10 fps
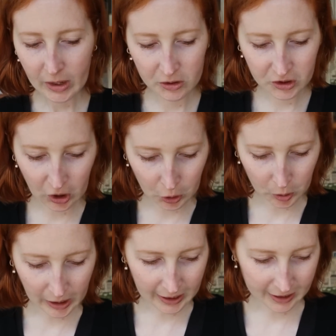So
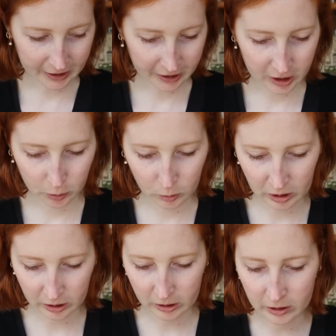I
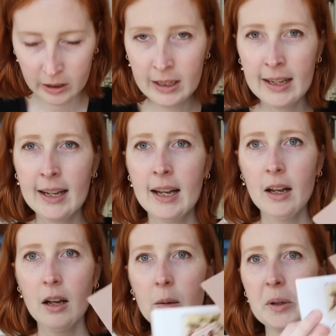will
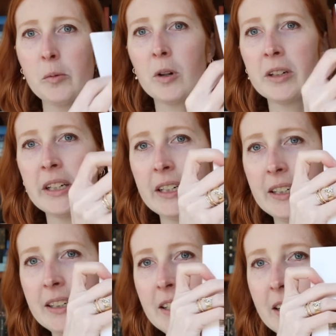be
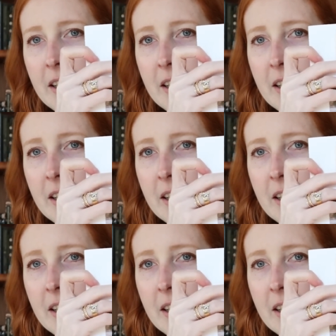working